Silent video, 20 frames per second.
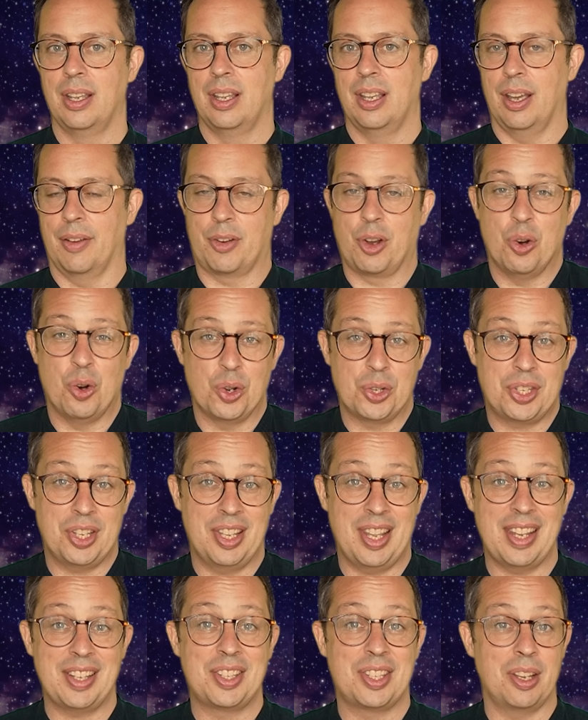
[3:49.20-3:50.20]
Of course,
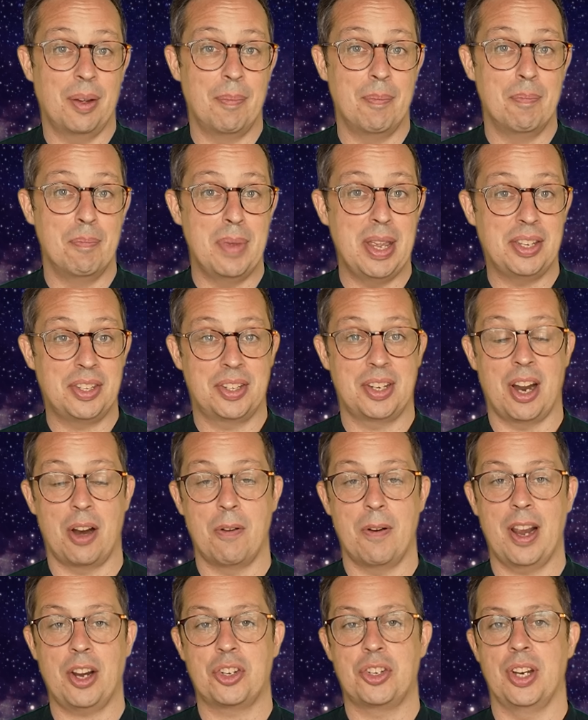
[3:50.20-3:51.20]
there's some
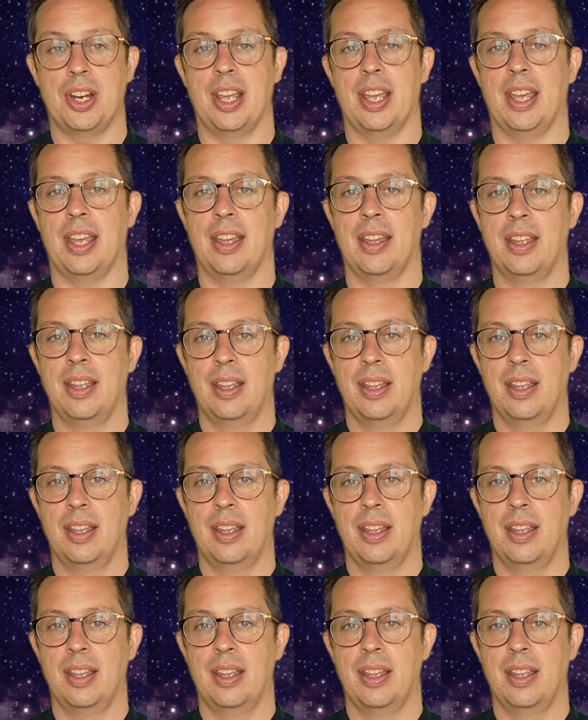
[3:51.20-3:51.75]
misdirection here.